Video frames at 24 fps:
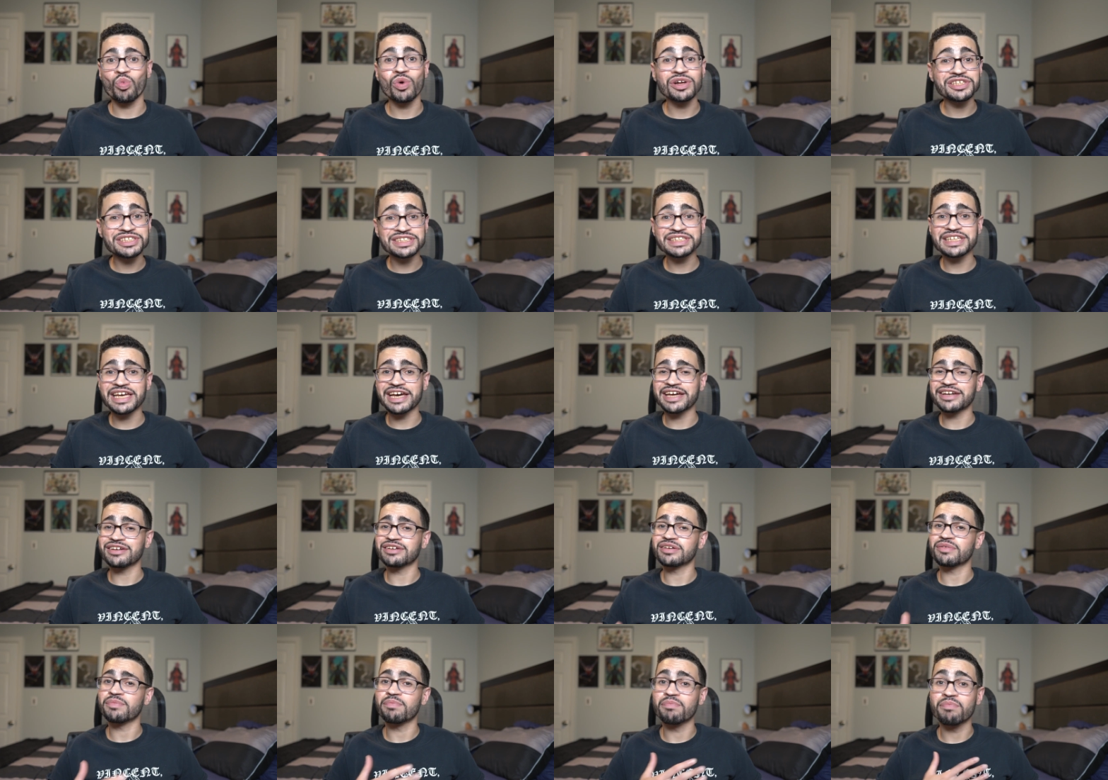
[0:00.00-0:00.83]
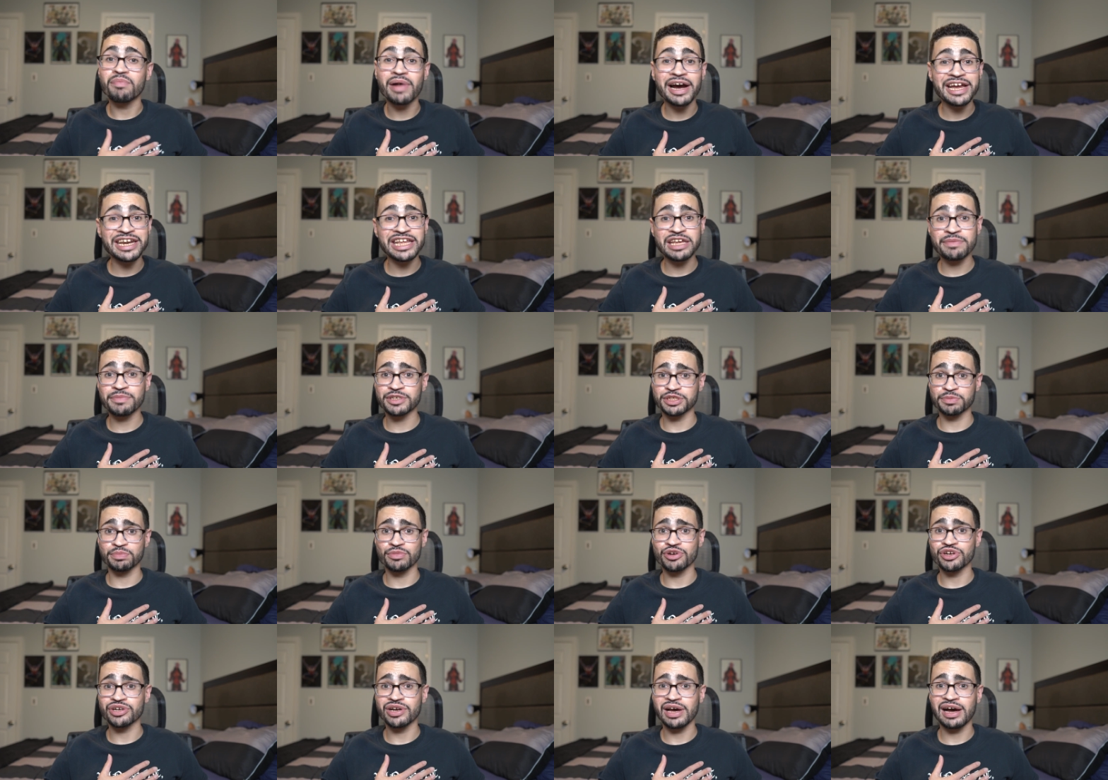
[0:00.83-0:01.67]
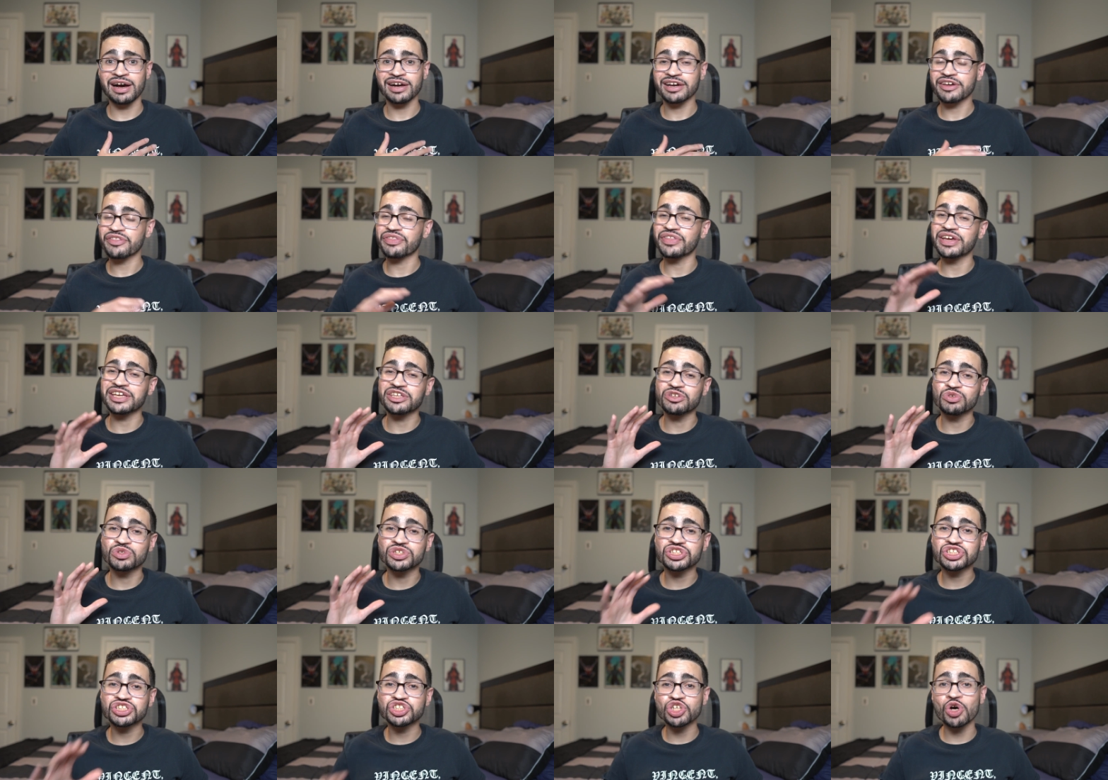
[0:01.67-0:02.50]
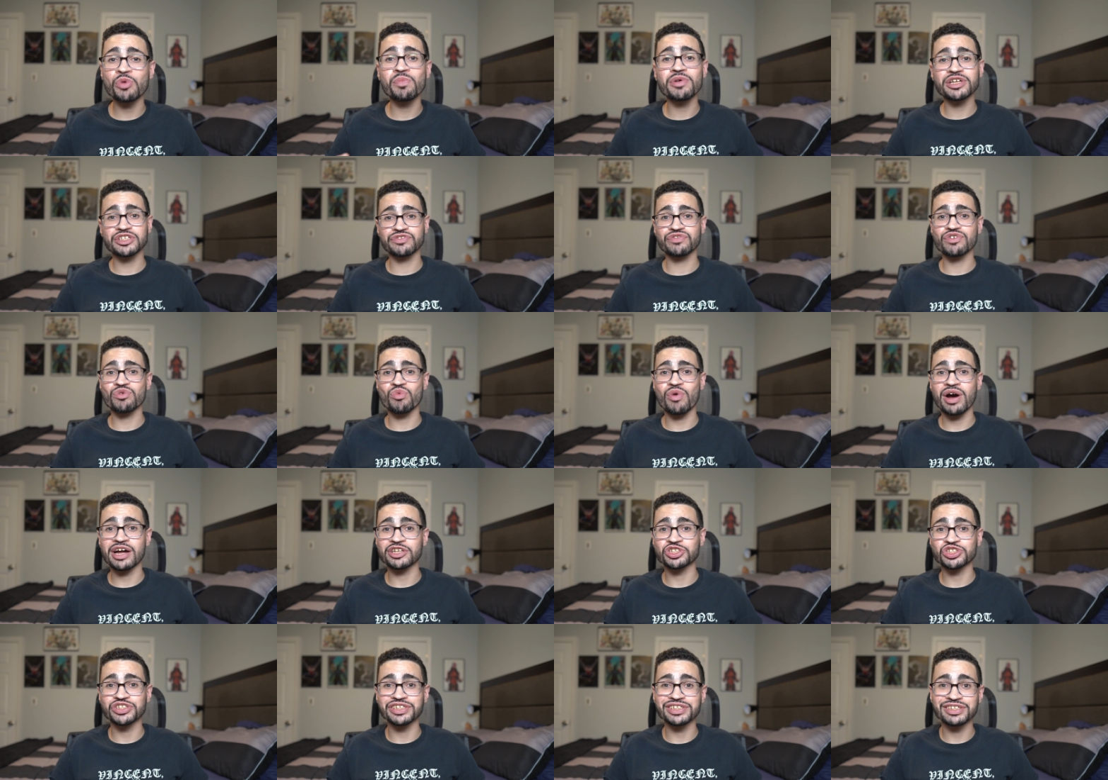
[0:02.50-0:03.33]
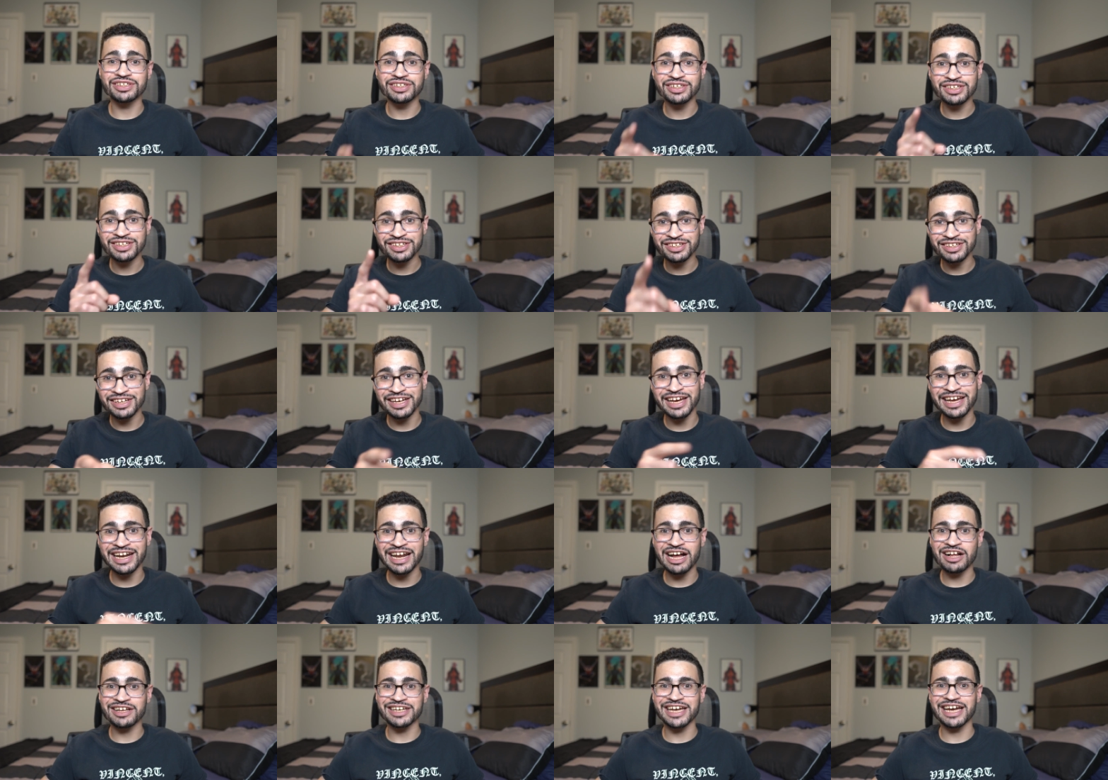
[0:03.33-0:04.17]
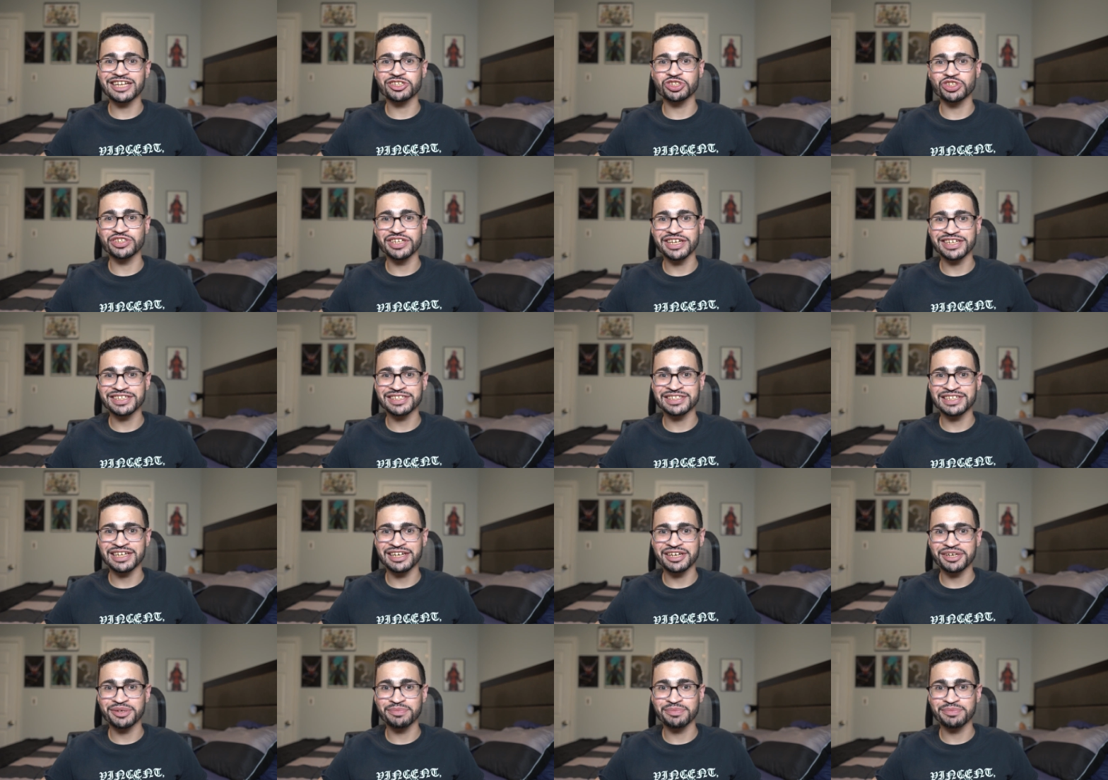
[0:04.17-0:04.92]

Once again, my name is Murdock, thank you so much for watching, and I'll catch you next time.